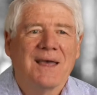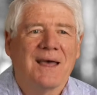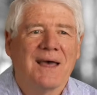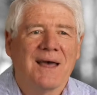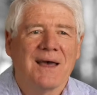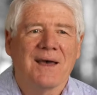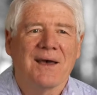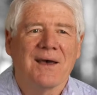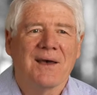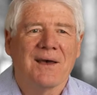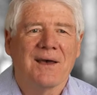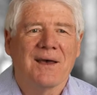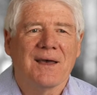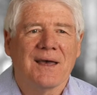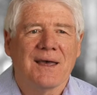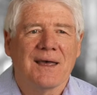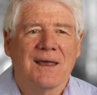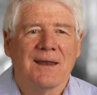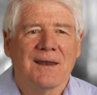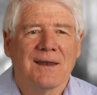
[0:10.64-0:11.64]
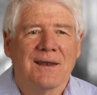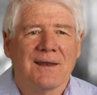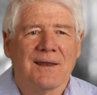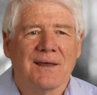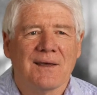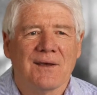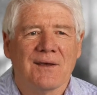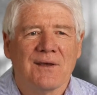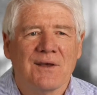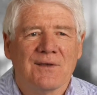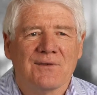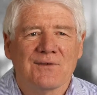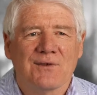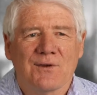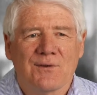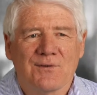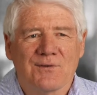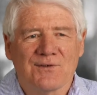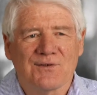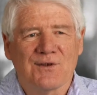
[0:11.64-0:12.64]

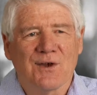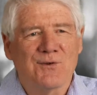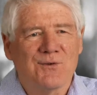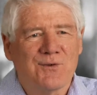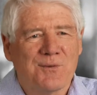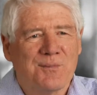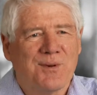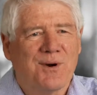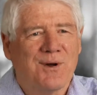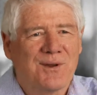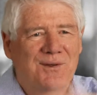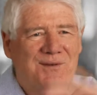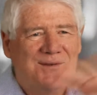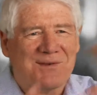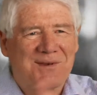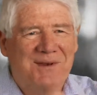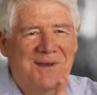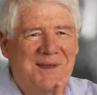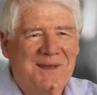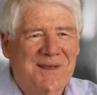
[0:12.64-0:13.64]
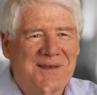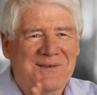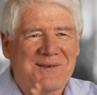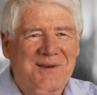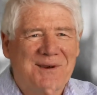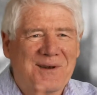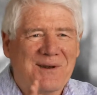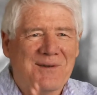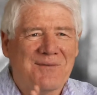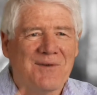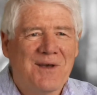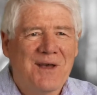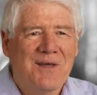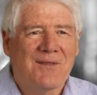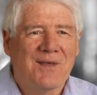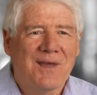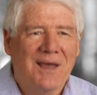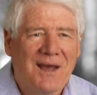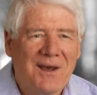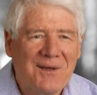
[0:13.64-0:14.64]
so social policy is kind of
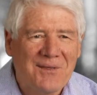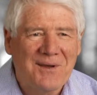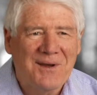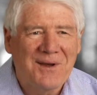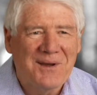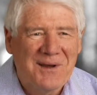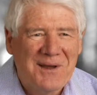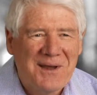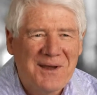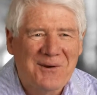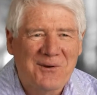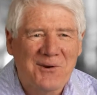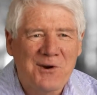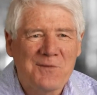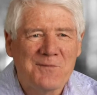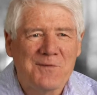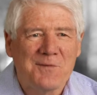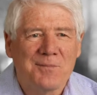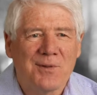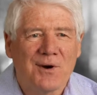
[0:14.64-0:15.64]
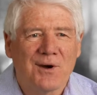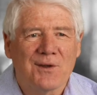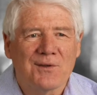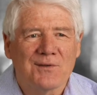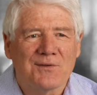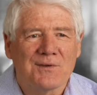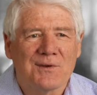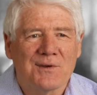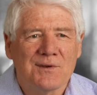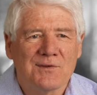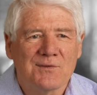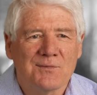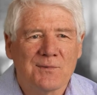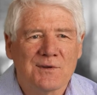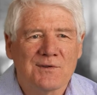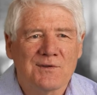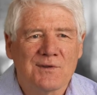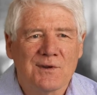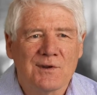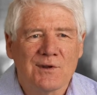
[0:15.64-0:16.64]
the other group of policies
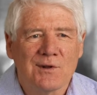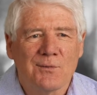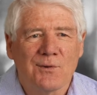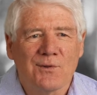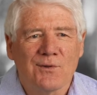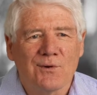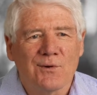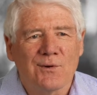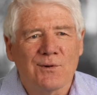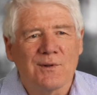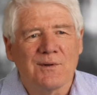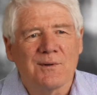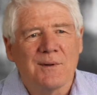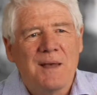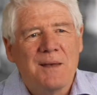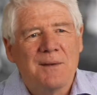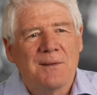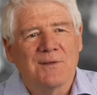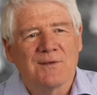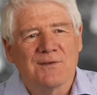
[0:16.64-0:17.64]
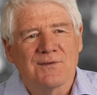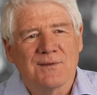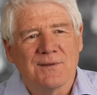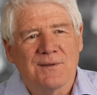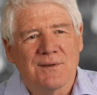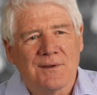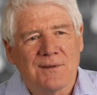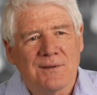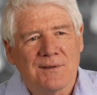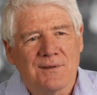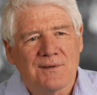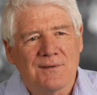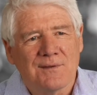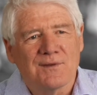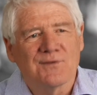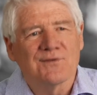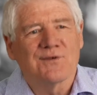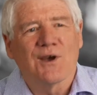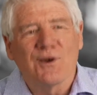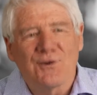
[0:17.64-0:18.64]
which deal with all the
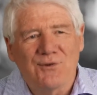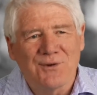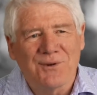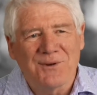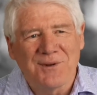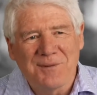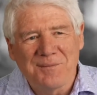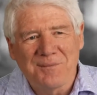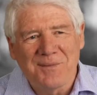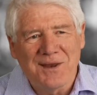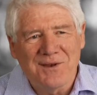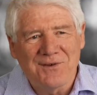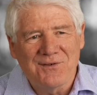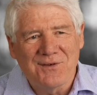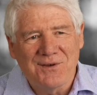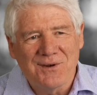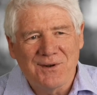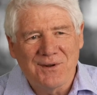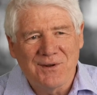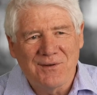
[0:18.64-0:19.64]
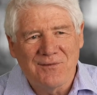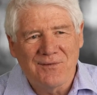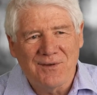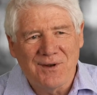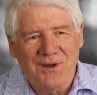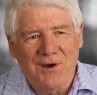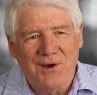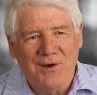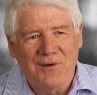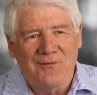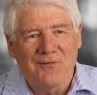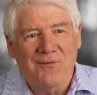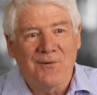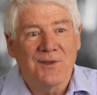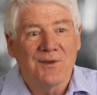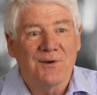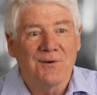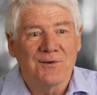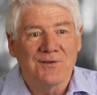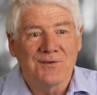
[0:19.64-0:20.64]
social dimension of life,
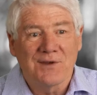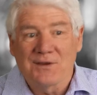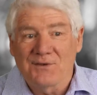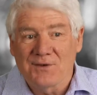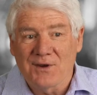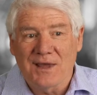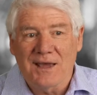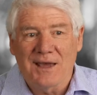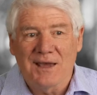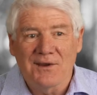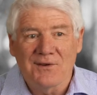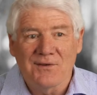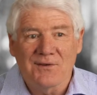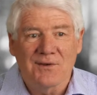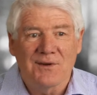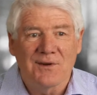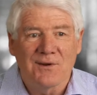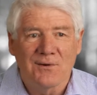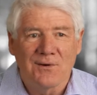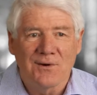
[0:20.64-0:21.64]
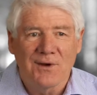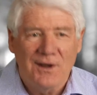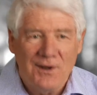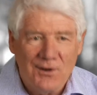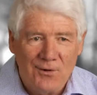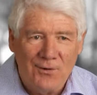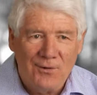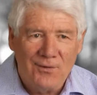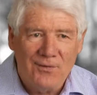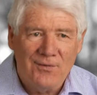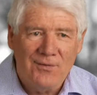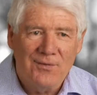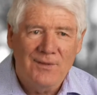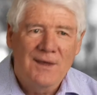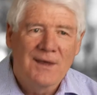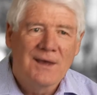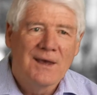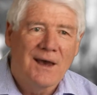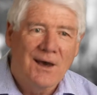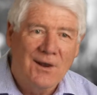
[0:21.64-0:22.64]
whether it's education or health,
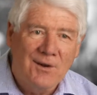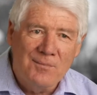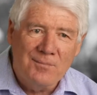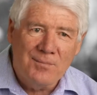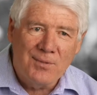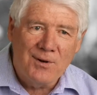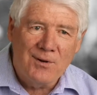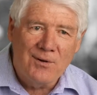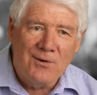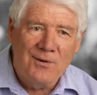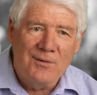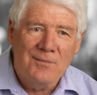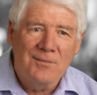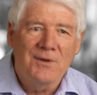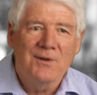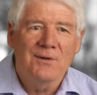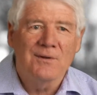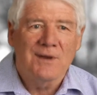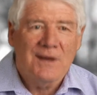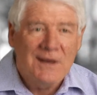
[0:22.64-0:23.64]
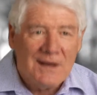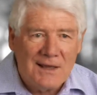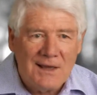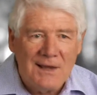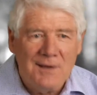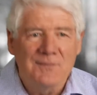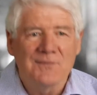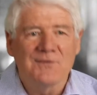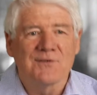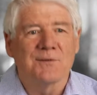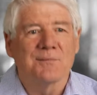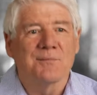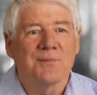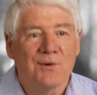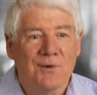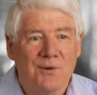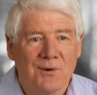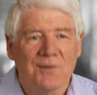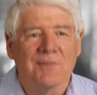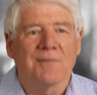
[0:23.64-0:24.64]
unemployment, income
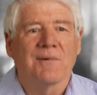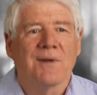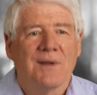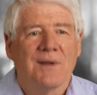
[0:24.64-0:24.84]
support.